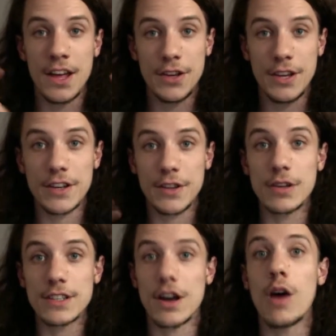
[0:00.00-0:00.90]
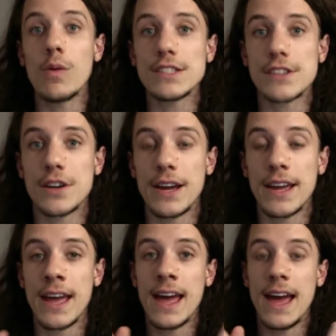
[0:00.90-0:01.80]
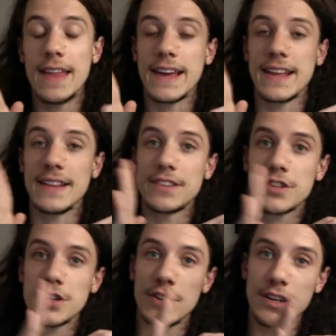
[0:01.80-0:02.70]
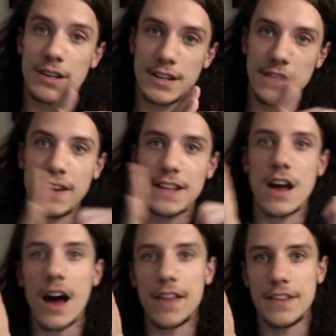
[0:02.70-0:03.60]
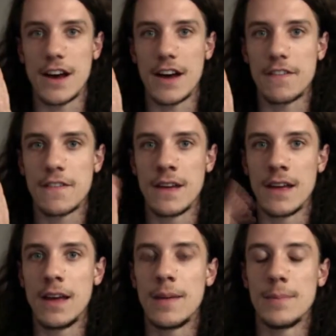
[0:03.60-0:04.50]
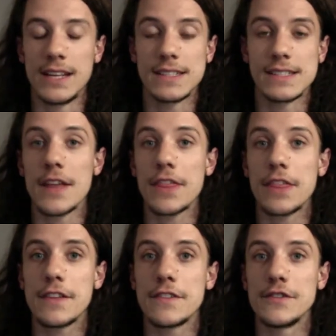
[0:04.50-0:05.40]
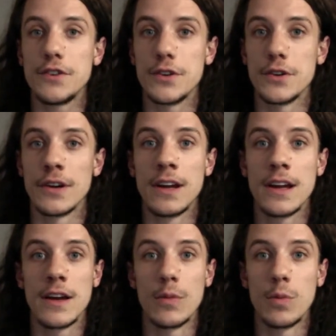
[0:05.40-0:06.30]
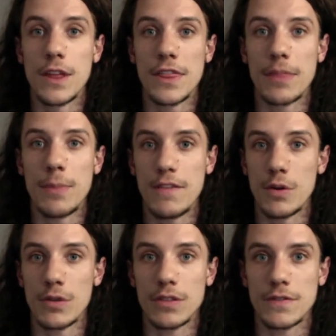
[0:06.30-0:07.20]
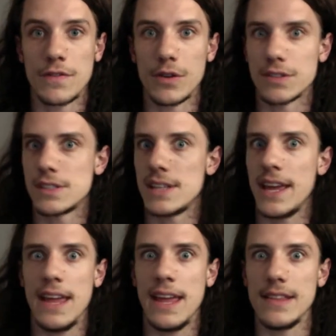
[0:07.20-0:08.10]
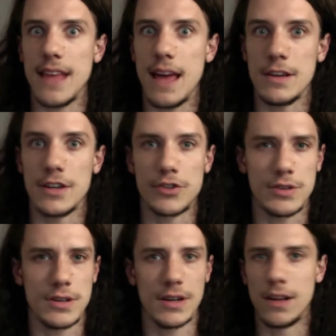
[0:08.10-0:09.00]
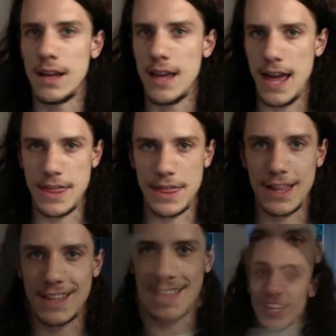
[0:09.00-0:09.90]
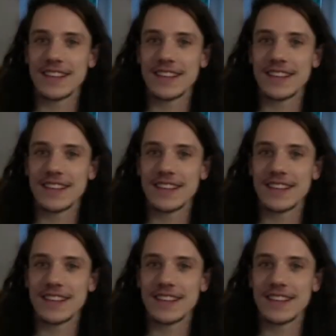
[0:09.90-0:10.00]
hear the note is always going, and I can turn the effect on and off. But it has nothing to do with my vocal folds taking any damage or anything like that.